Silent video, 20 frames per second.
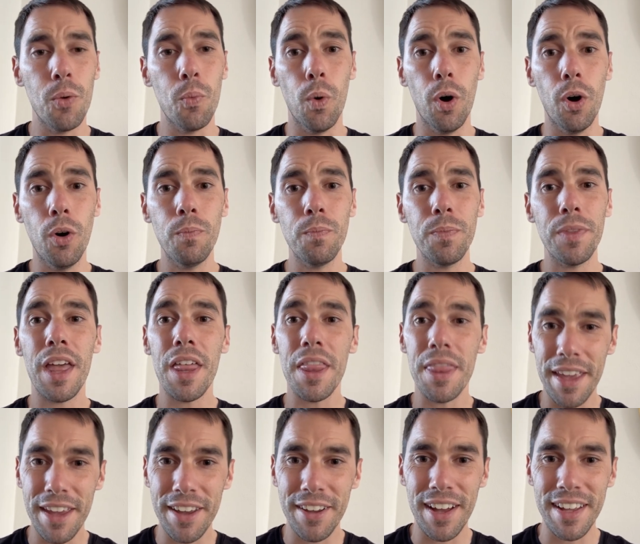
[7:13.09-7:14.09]
Well,
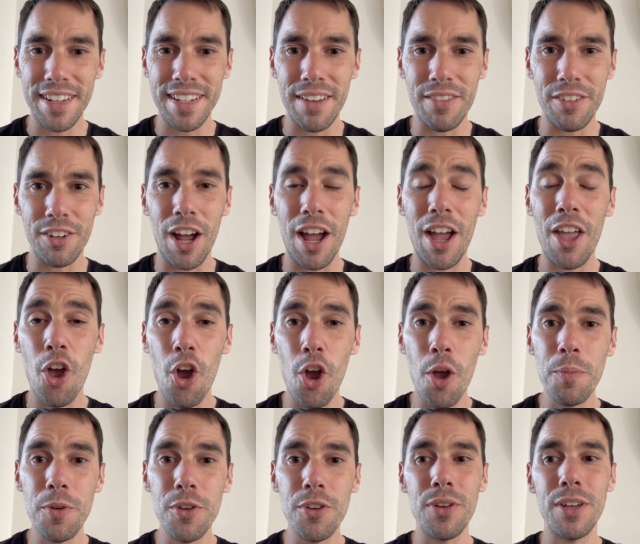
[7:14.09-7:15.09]
there you guys have it. I
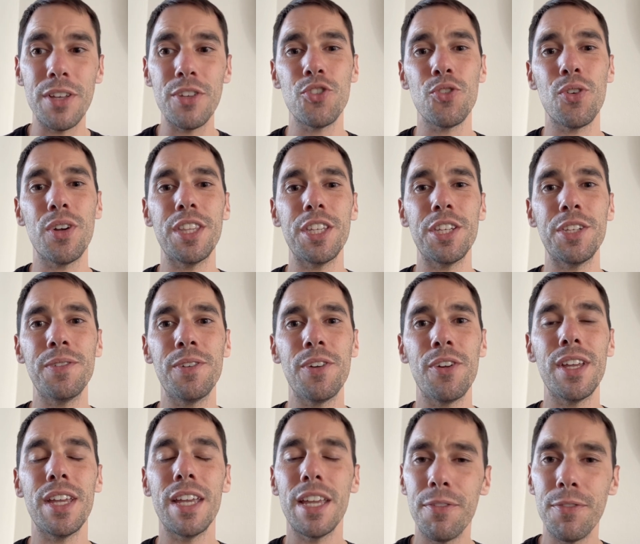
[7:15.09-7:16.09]
hope you enjoyed this
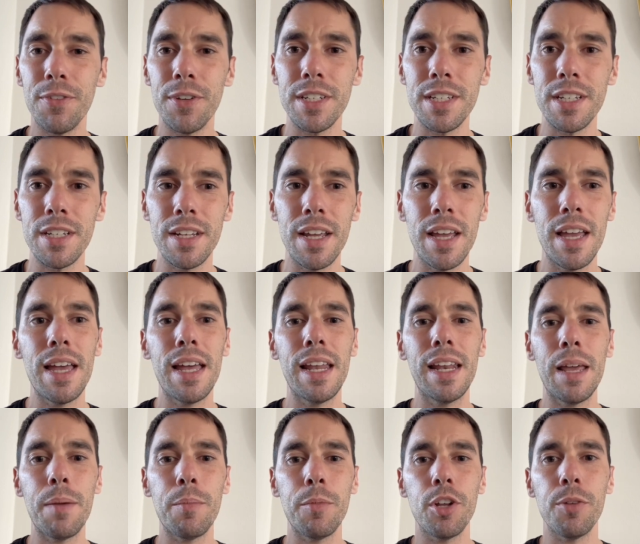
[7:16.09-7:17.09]
video. If you did,
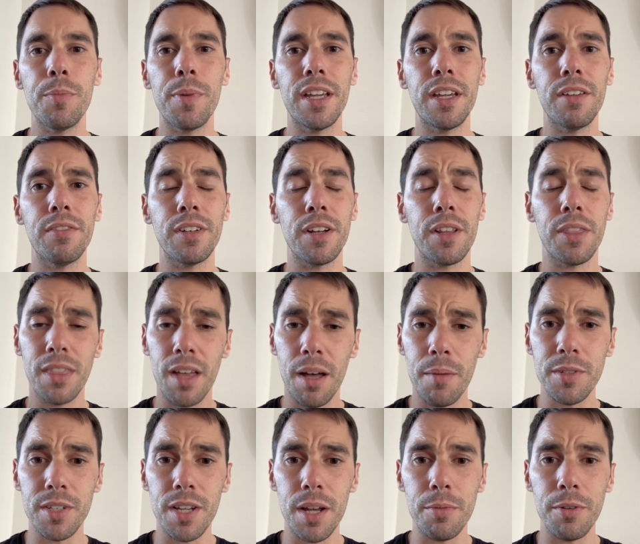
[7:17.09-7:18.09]
let me know by giving a
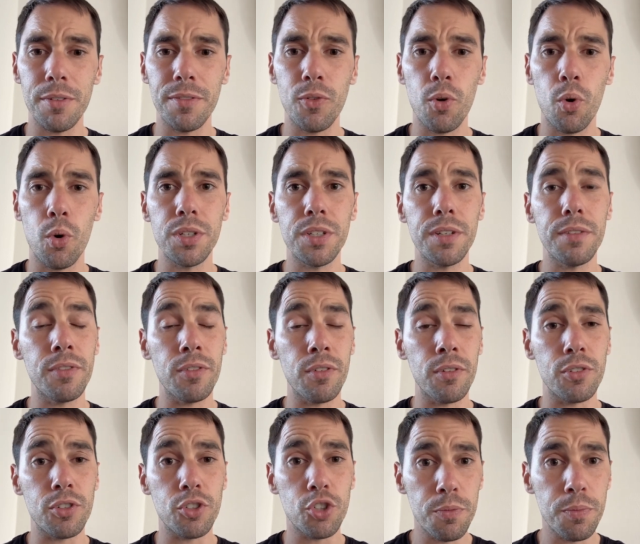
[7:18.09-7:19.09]
thumbs up. And of course, if you
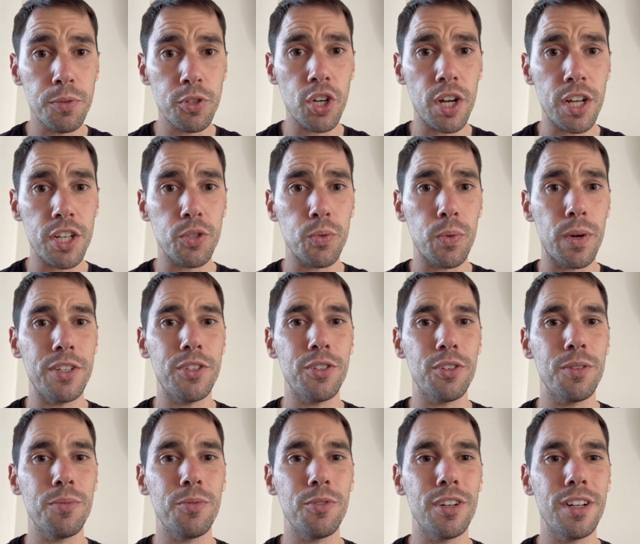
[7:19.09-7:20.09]
want to supercharge the ways your
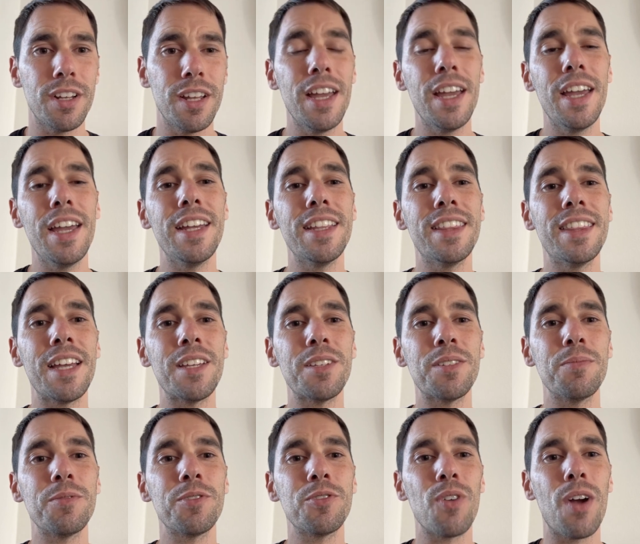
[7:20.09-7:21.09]
computer, hit that
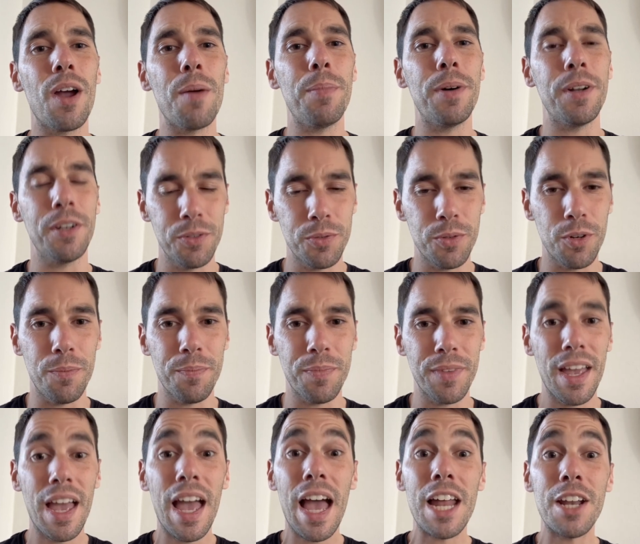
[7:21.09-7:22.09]
subscribe button as well.
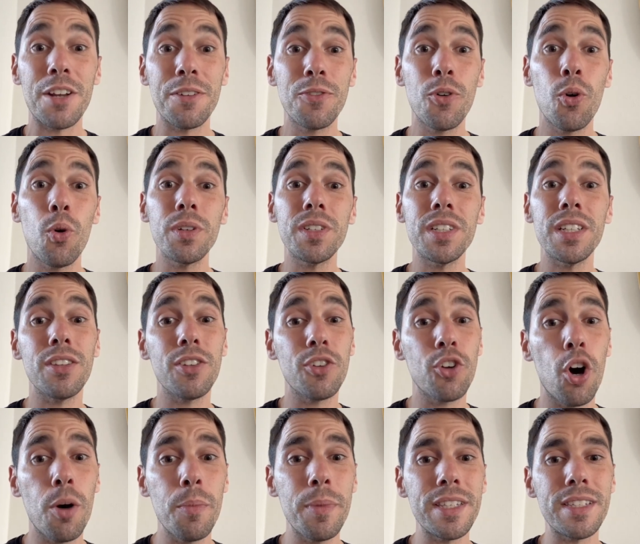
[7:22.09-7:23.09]
And of course, in the
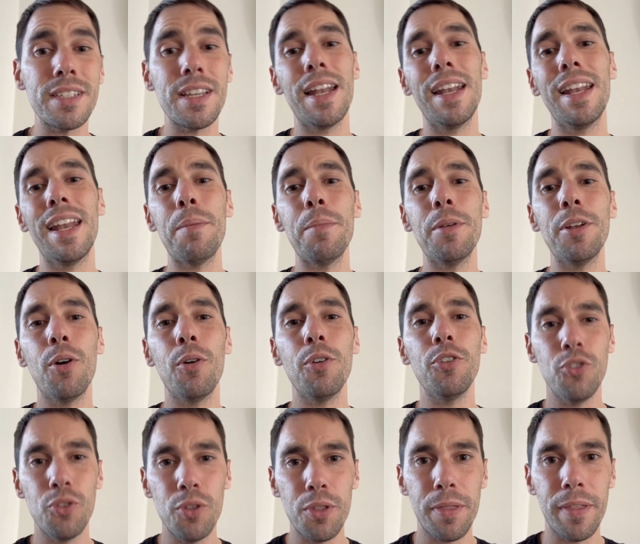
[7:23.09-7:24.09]
comments, let me know what
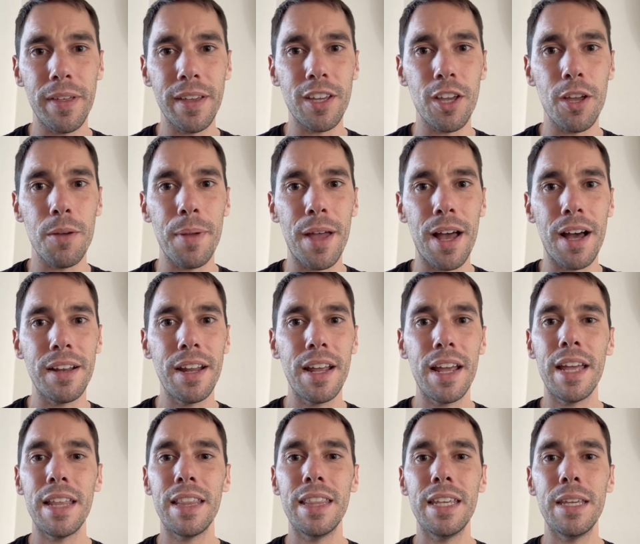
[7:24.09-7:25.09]
you think about
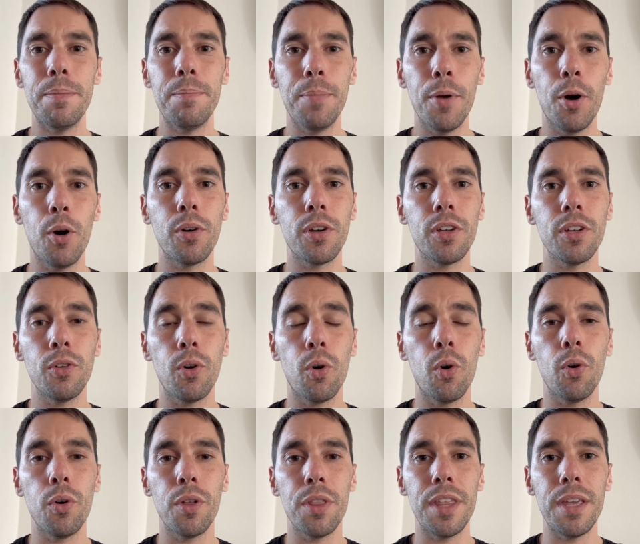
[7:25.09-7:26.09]
the Belkin
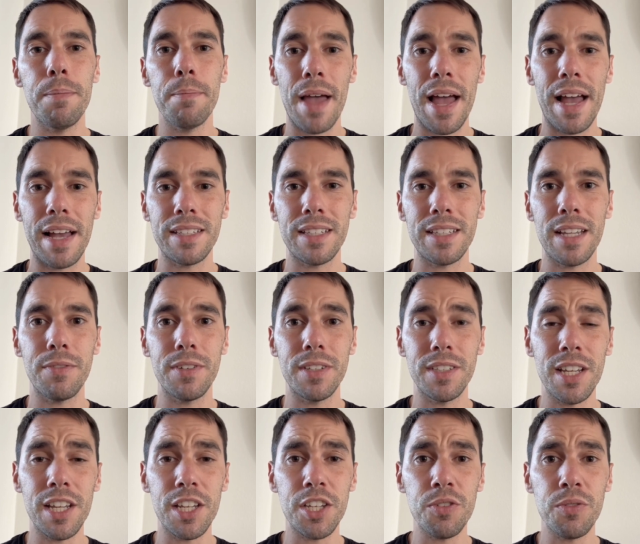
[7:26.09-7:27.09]
or the MagSafe
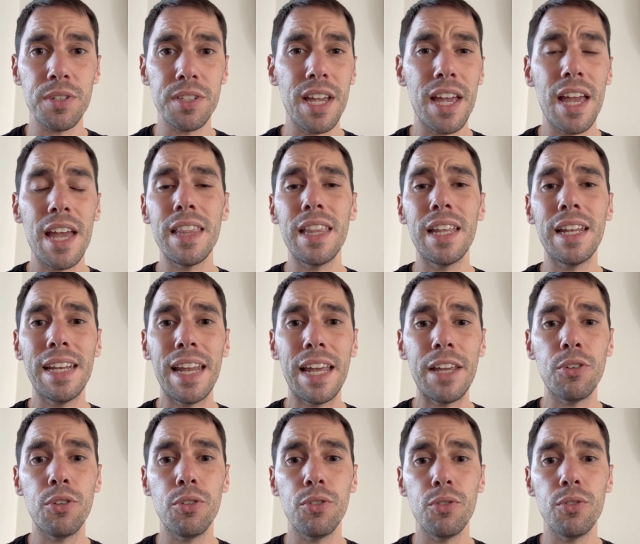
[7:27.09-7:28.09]
accessories that
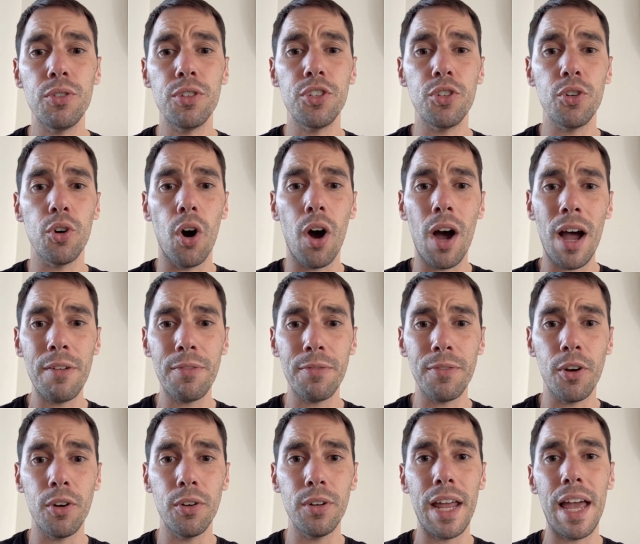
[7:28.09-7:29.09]
let you use your
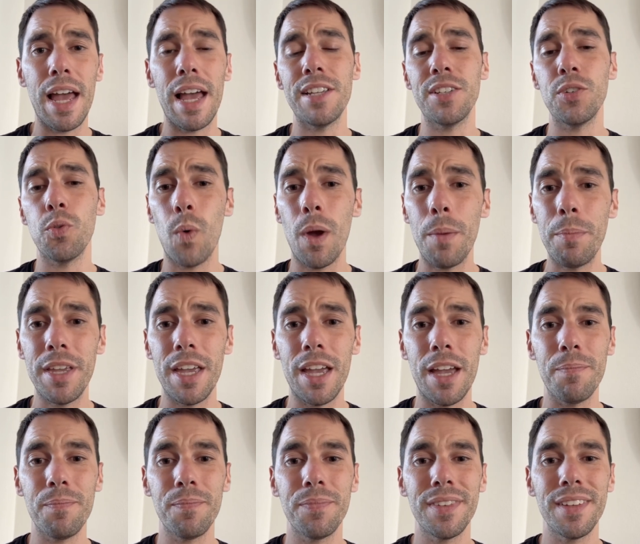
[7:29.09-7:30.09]
iPhone as a
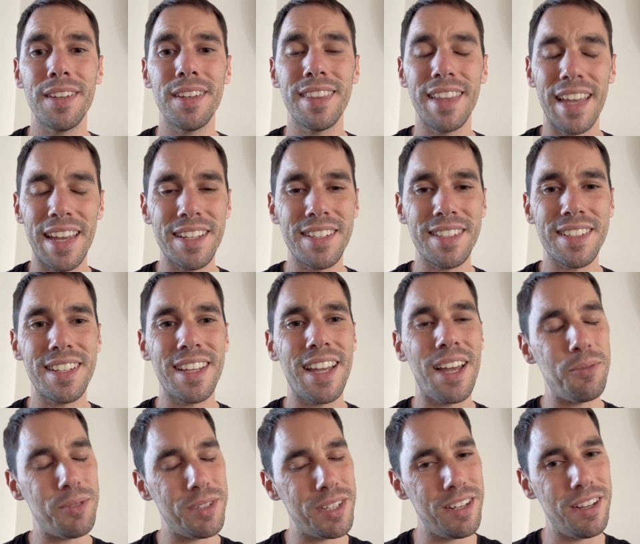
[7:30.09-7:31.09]
webcam. Thanks,
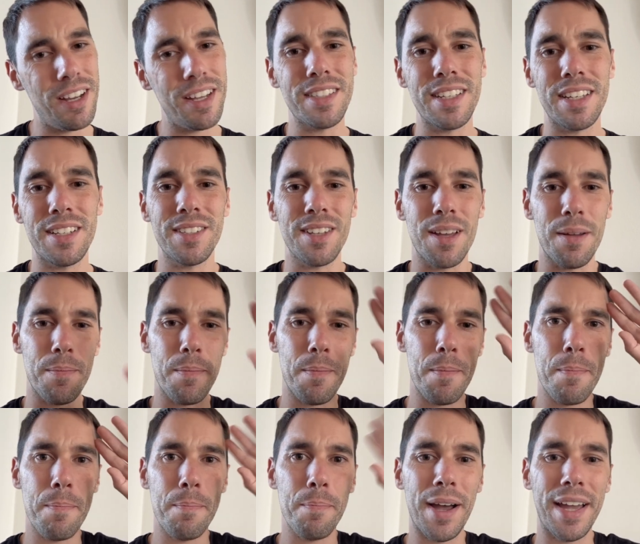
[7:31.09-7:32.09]
and we'll see you guys next time.
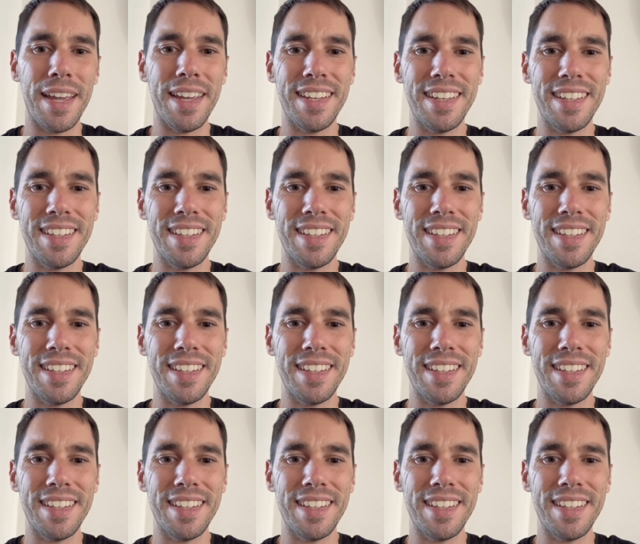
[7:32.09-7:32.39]
Bye.